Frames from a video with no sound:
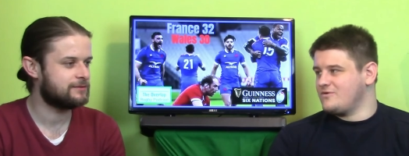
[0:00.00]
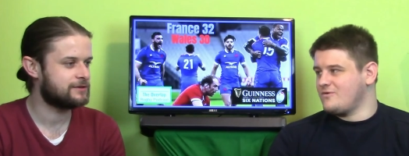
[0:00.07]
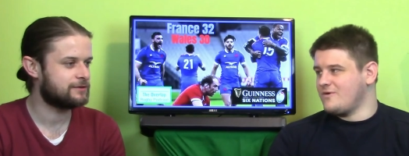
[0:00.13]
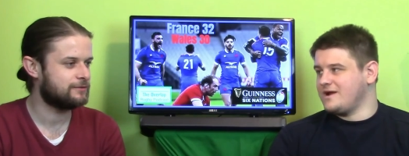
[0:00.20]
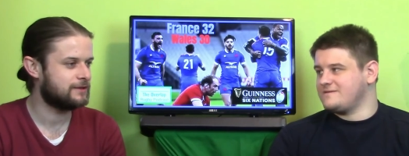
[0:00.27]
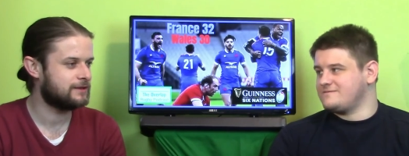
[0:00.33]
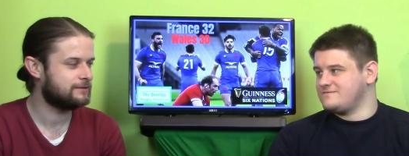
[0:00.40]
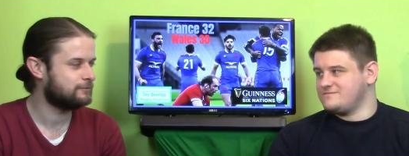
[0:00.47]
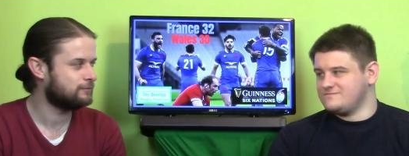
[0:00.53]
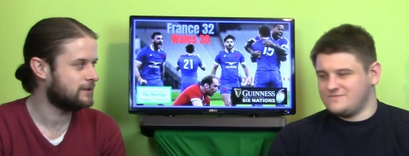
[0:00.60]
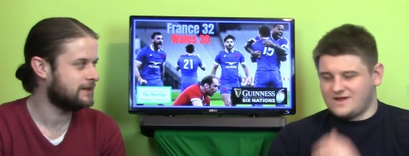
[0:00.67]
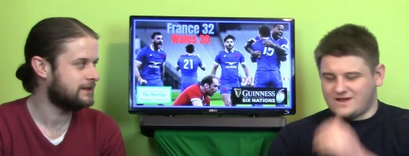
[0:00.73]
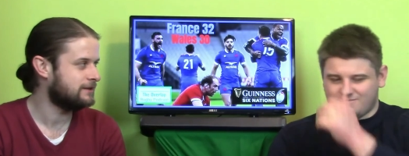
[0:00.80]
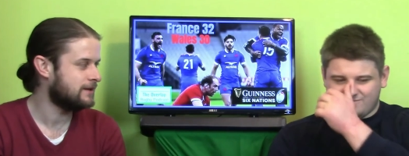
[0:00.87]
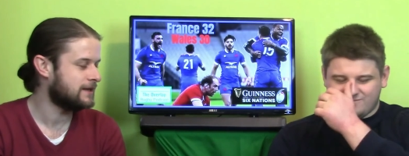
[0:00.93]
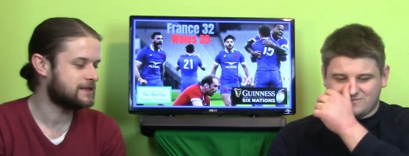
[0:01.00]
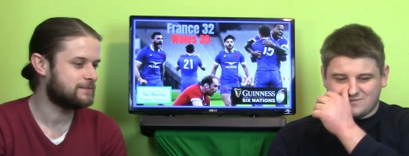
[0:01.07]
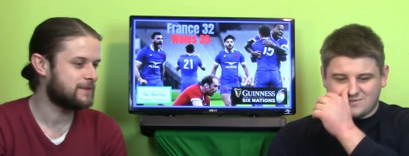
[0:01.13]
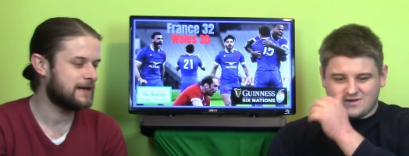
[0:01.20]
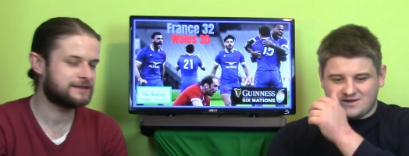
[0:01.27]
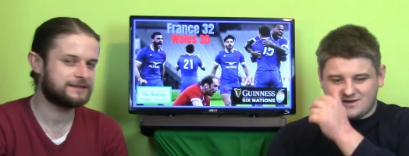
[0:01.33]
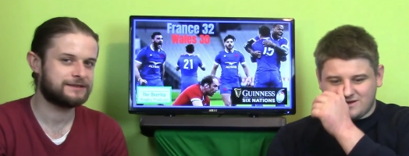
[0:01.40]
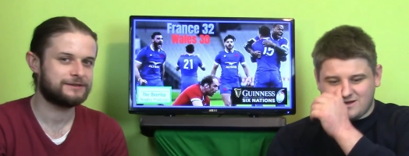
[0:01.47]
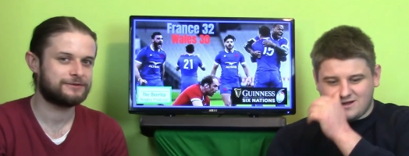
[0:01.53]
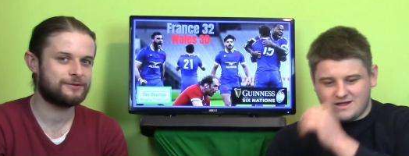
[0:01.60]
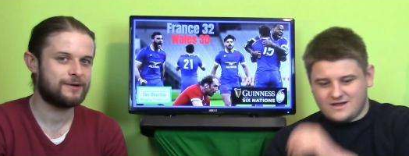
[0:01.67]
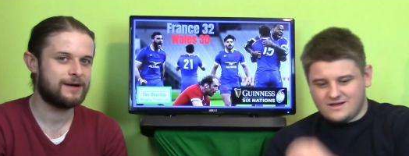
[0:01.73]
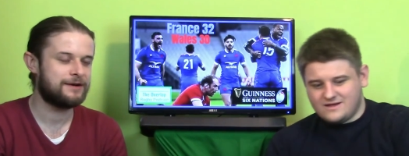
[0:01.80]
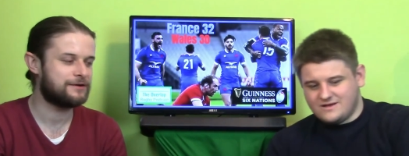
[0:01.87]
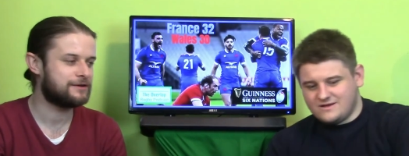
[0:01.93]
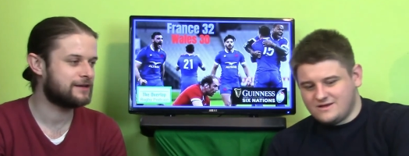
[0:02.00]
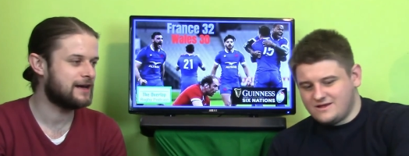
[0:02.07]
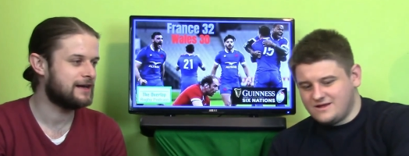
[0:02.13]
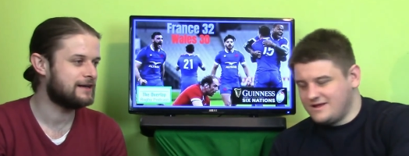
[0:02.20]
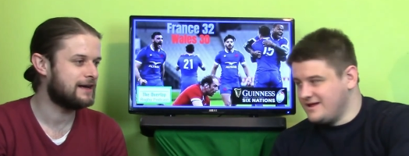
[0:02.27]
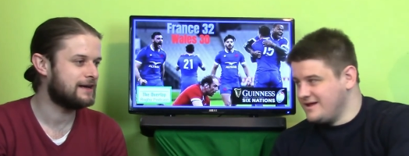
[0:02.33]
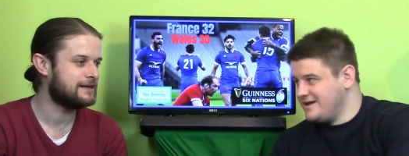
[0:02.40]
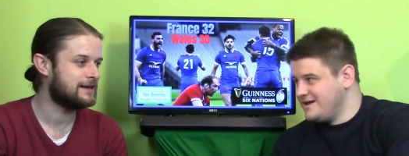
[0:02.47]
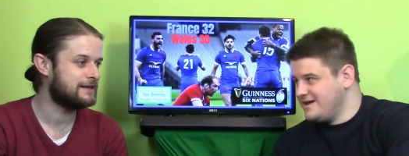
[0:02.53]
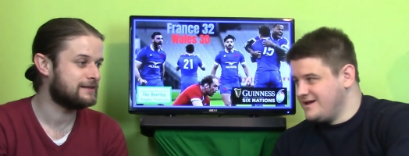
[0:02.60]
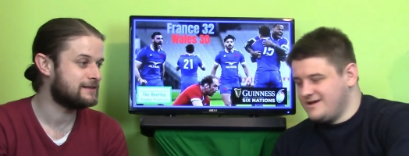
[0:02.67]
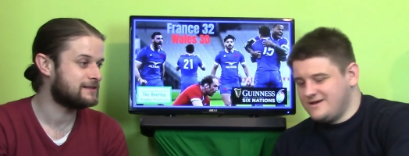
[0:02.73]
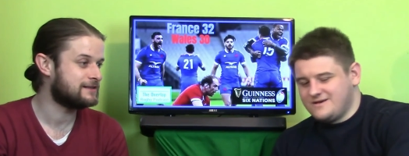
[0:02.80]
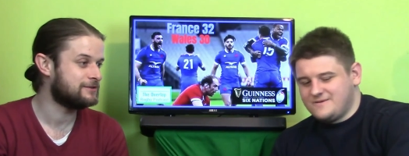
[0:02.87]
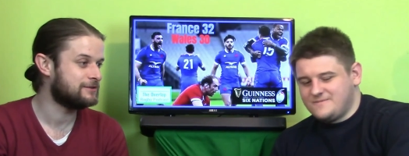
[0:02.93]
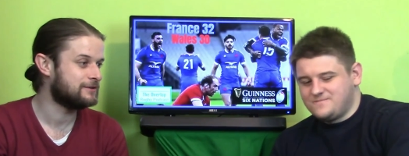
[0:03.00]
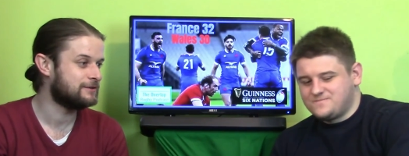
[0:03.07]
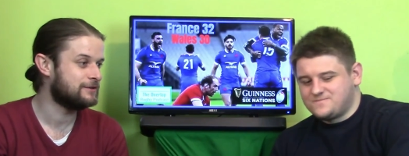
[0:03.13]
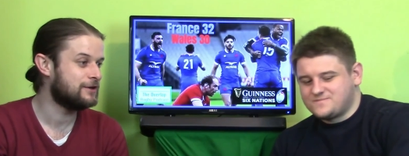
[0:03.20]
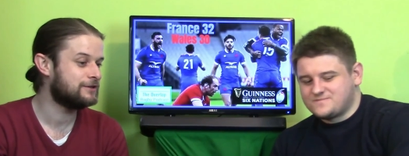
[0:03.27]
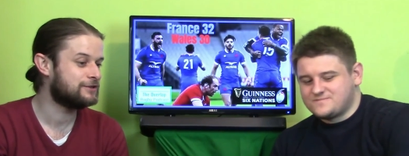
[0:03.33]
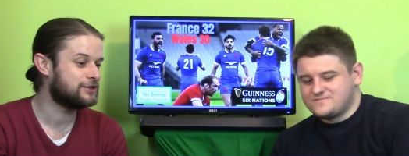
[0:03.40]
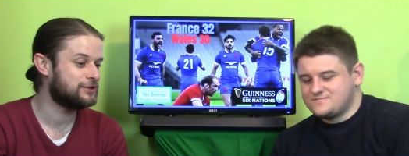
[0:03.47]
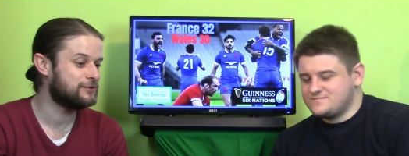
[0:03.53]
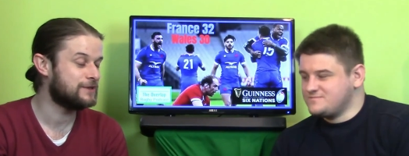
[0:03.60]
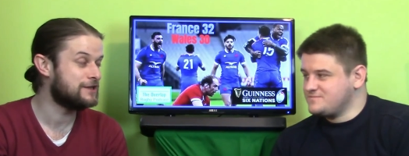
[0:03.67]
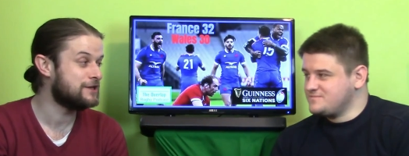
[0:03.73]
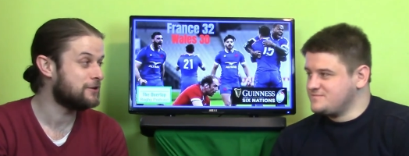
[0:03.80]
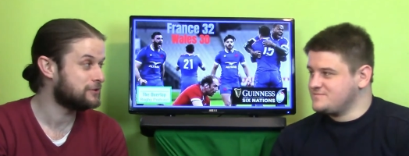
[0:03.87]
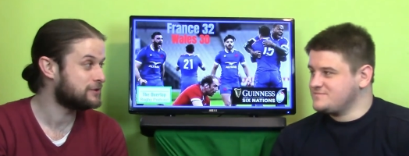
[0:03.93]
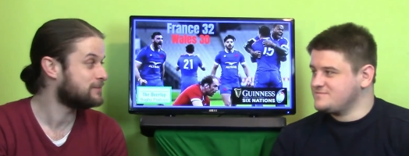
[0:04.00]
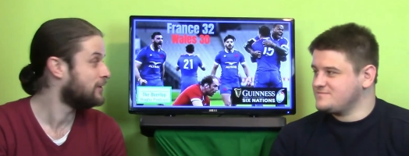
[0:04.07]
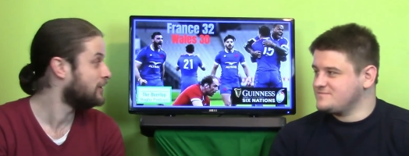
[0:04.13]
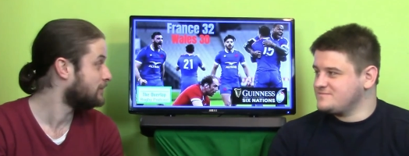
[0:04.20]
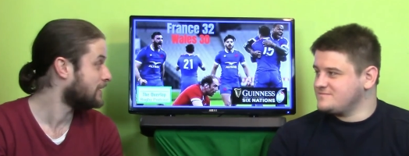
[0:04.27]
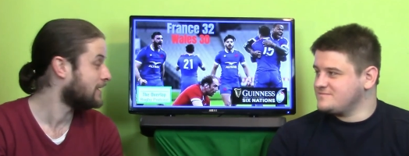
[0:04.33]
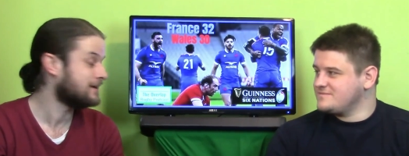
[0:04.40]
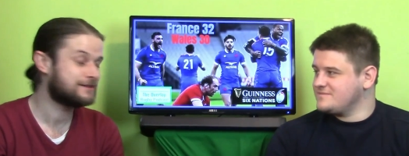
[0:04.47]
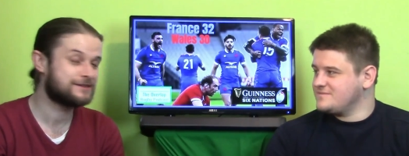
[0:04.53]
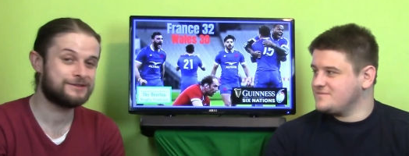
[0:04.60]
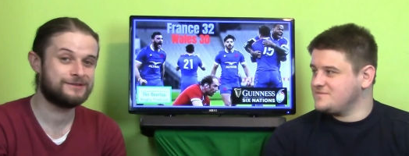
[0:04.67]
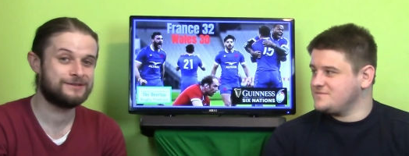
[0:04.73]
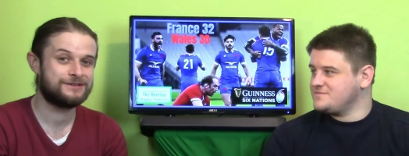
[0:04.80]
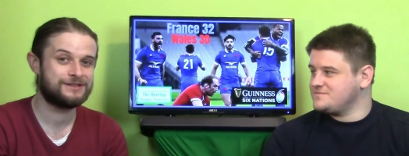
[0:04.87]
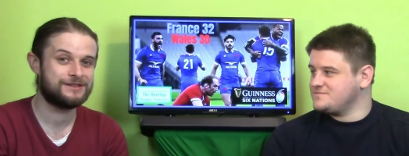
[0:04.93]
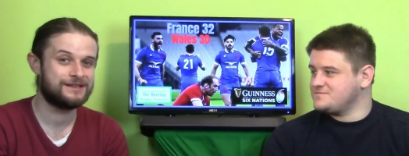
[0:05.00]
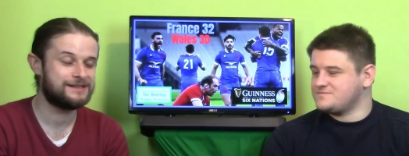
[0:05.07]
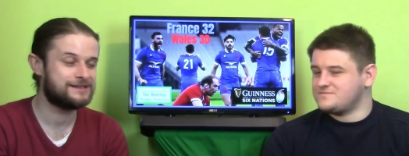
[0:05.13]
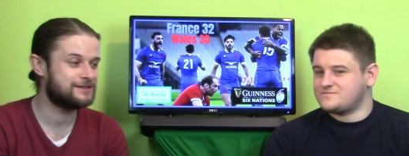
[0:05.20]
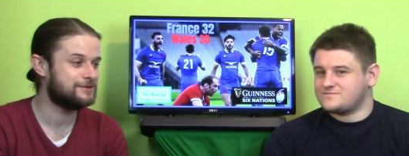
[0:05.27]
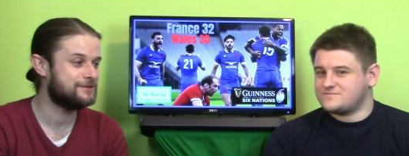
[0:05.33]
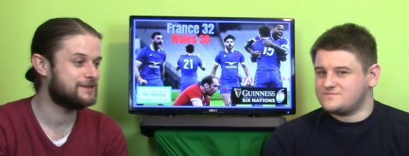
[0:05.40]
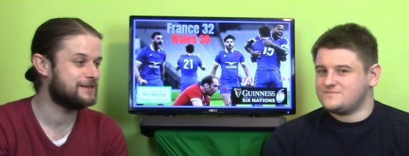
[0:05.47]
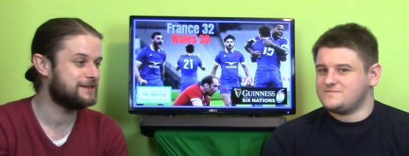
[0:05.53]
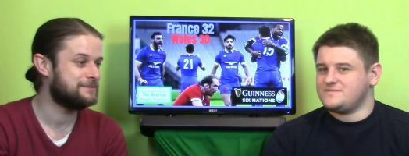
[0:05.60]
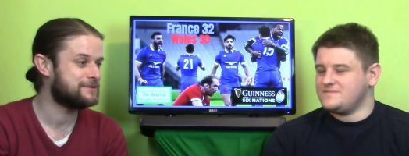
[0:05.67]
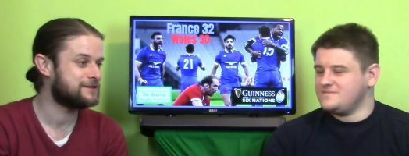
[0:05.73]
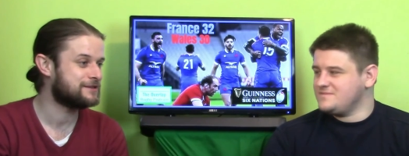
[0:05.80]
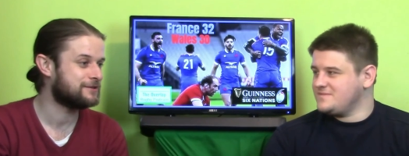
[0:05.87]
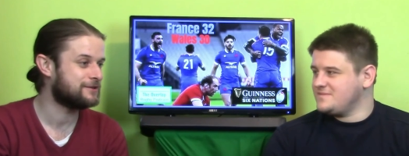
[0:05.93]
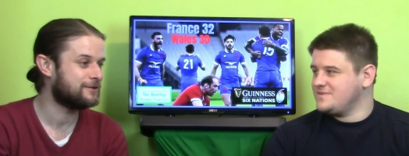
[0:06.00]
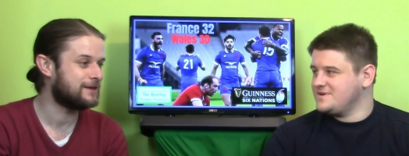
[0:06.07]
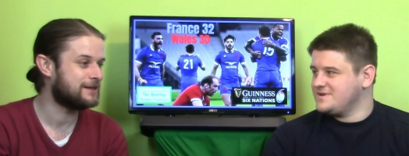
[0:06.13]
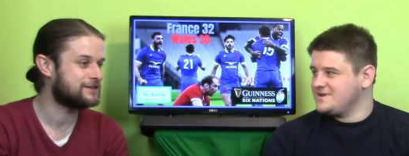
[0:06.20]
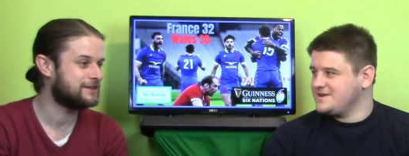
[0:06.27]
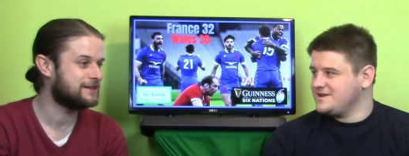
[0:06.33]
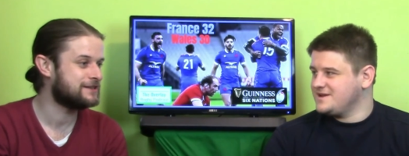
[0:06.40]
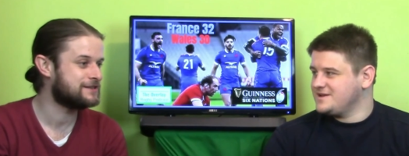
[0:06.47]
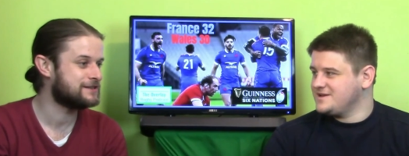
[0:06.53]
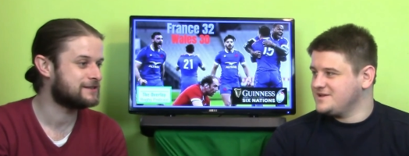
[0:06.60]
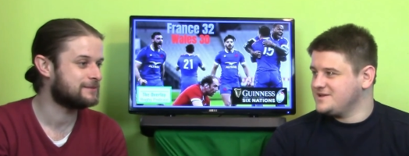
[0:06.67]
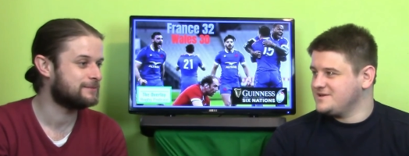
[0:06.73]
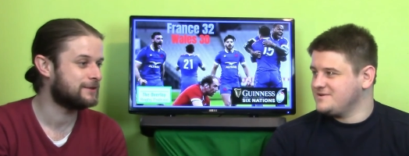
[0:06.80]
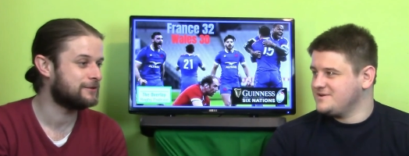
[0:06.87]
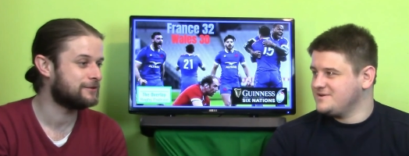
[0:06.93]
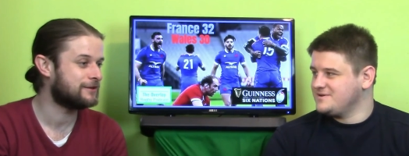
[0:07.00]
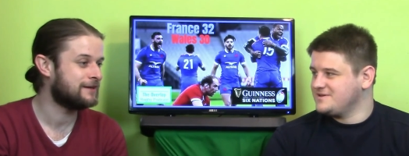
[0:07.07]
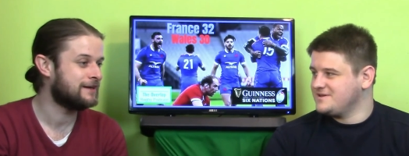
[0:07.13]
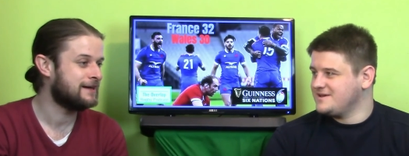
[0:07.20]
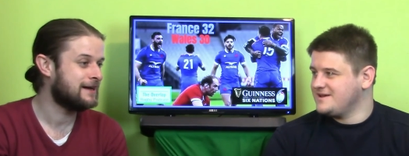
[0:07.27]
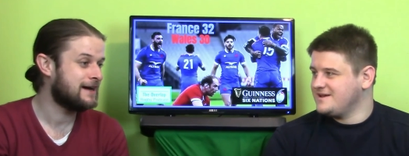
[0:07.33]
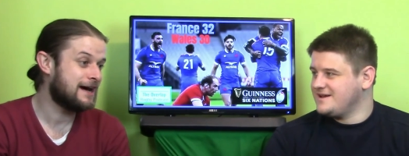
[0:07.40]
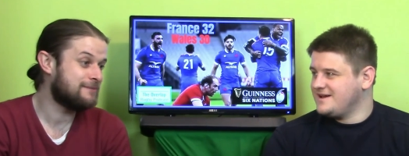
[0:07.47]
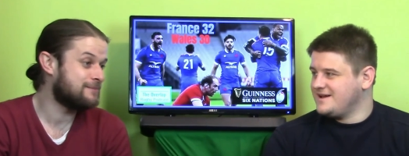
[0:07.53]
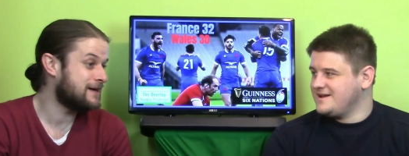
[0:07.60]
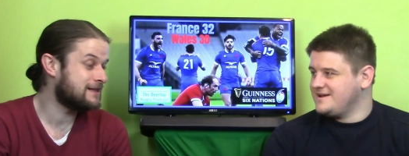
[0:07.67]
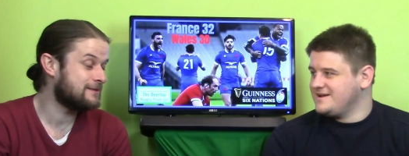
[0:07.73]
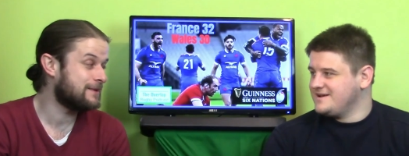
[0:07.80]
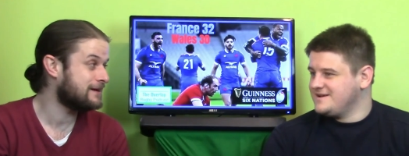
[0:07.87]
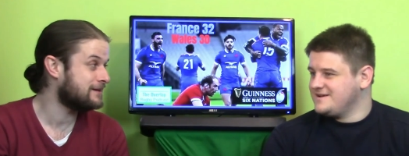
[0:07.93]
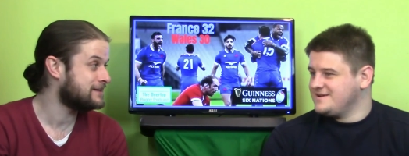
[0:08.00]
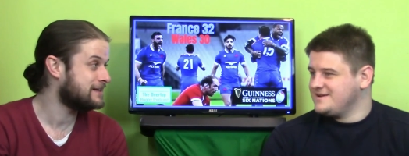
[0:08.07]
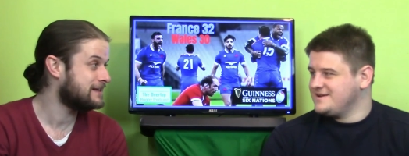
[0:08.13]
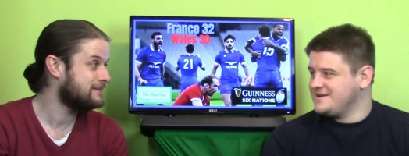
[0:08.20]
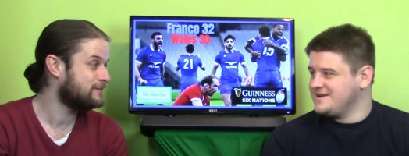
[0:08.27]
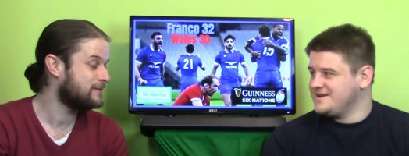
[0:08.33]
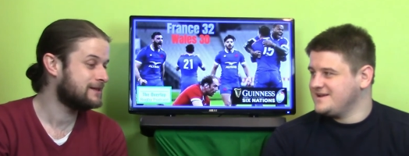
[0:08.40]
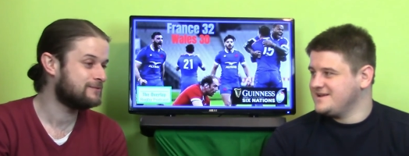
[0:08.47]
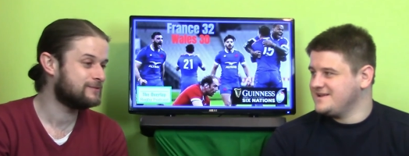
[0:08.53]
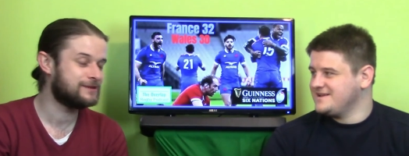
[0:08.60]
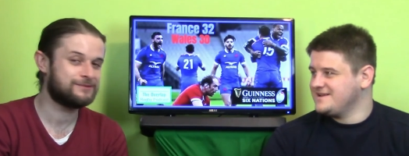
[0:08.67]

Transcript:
Speaker 1: was great, a really, really yeah. great spectacle throughout, and uh, yeah, these two and due in no small part to to these two teams. So congratulations to both, and may the better team win.